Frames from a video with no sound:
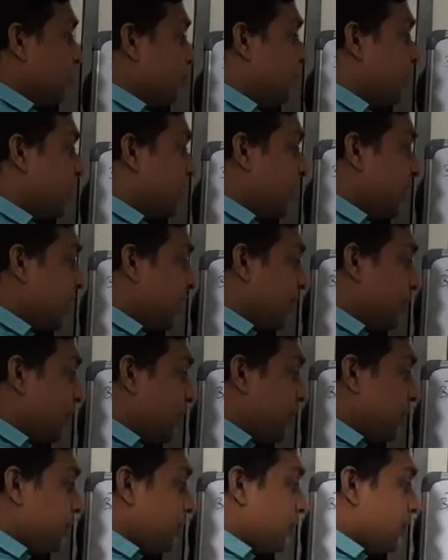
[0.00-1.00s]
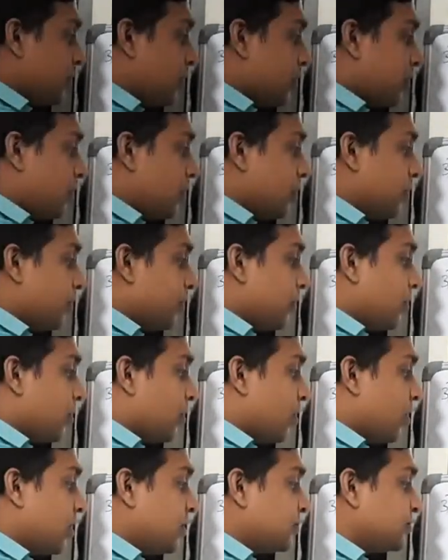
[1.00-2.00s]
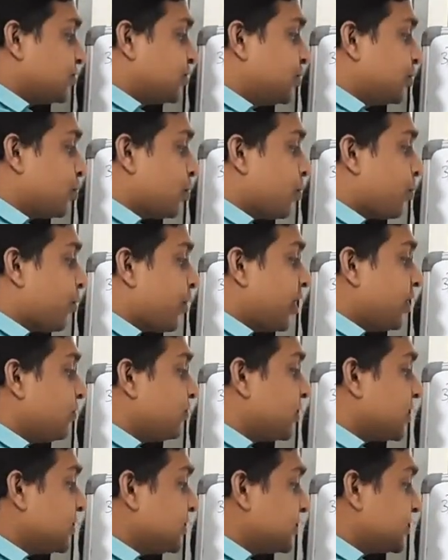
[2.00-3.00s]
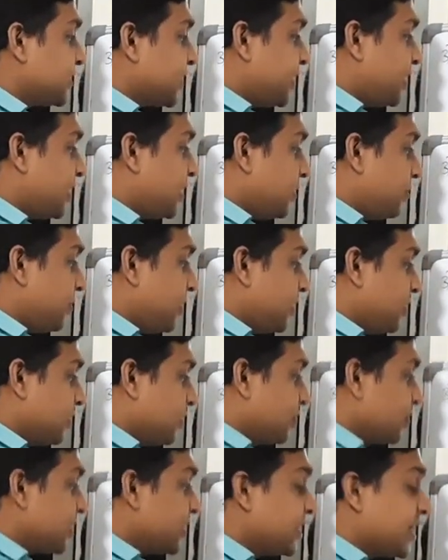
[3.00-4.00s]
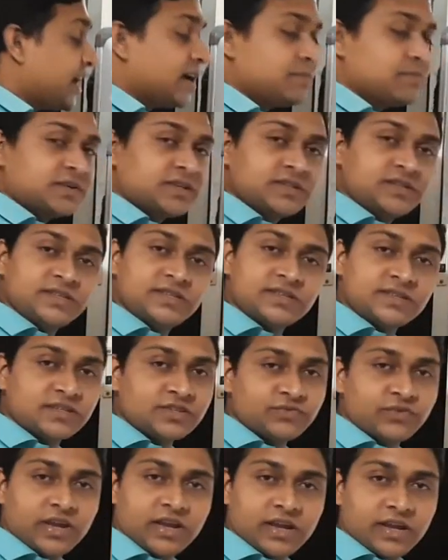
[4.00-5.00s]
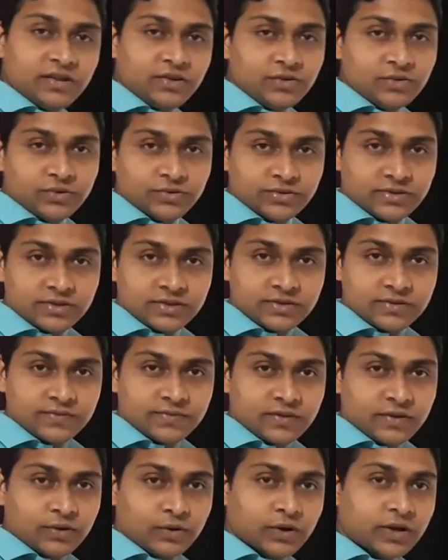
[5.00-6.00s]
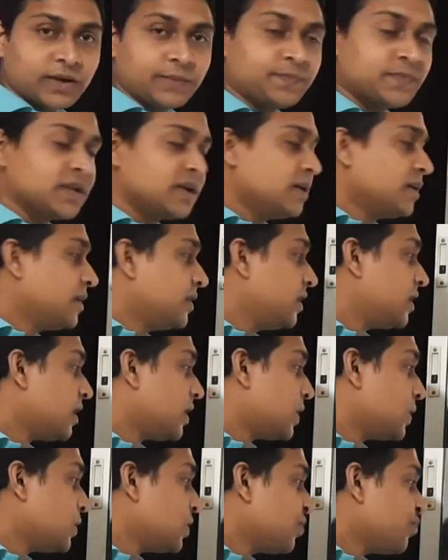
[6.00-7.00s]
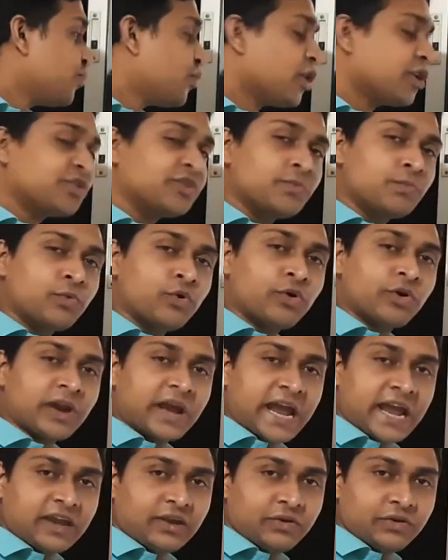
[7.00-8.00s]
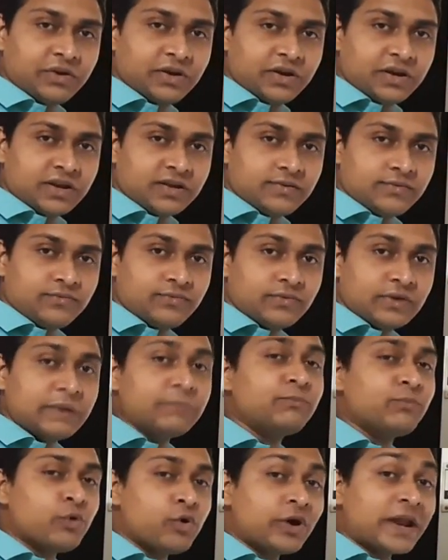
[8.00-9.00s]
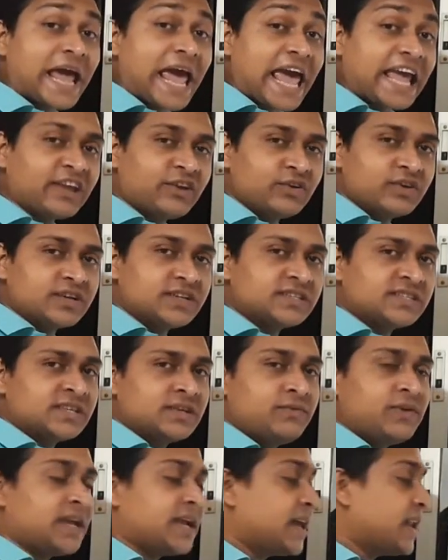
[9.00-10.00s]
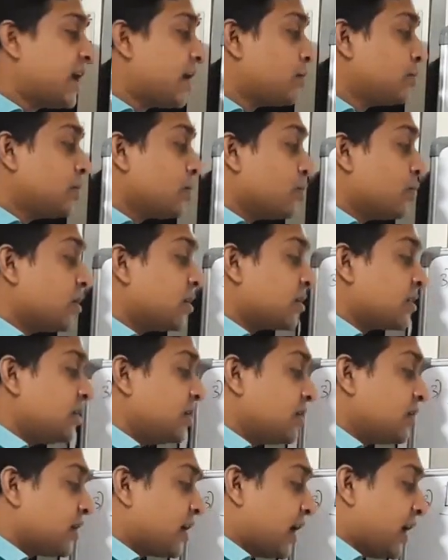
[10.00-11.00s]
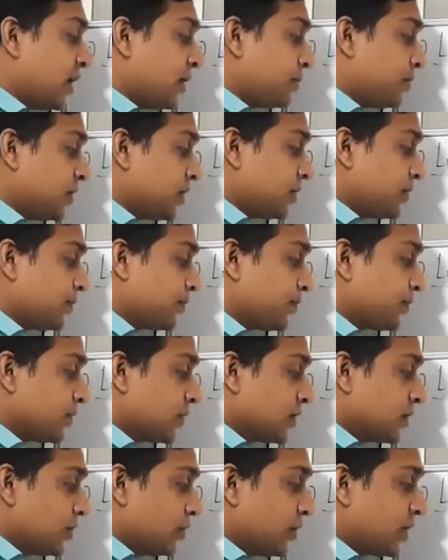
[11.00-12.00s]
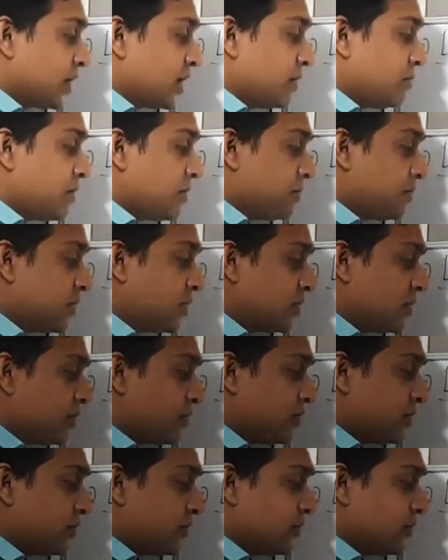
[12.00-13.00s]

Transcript: 1 mm or 0.1 centimeter. Okay, that much distance we can use. Okay, now for the more accuracy we can have the vernier caliper. Okay, remember the